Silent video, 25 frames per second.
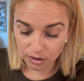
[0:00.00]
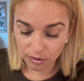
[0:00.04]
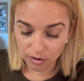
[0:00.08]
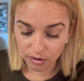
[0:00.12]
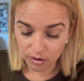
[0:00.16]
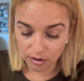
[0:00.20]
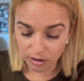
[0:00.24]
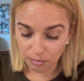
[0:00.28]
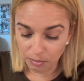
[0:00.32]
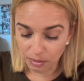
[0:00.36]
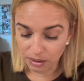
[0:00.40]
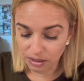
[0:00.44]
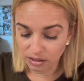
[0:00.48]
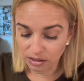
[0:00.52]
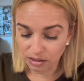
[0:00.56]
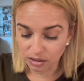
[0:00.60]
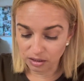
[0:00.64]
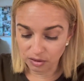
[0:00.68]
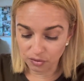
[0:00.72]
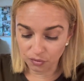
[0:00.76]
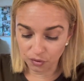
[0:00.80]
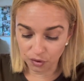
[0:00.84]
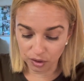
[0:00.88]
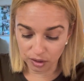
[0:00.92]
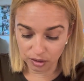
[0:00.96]
So we
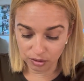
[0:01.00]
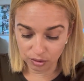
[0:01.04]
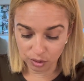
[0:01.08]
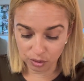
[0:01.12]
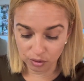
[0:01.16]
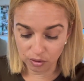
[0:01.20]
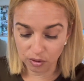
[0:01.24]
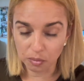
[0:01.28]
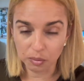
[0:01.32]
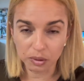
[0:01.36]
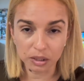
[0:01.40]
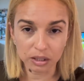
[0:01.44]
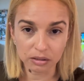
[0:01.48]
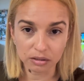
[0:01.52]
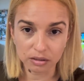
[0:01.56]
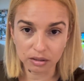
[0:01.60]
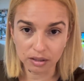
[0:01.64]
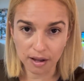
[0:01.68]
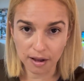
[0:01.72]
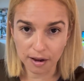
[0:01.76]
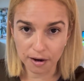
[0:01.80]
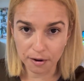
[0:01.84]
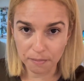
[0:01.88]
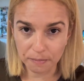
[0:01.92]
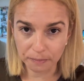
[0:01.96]
figured the best is for
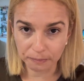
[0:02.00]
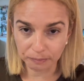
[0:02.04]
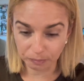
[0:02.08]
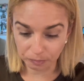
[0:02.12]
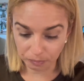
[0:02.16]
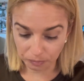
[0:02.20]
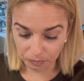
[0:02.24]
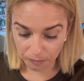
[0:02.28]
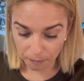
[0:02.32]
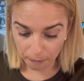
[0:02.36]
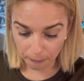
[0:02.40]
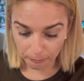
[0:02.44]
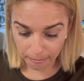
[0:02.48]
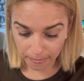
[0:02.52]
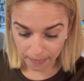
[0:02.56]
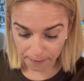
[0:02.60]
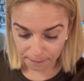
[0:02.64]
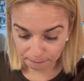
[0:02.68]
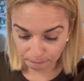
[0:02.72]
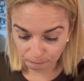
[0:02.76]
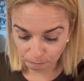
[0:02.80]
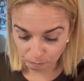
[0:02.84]
him to go with his dad.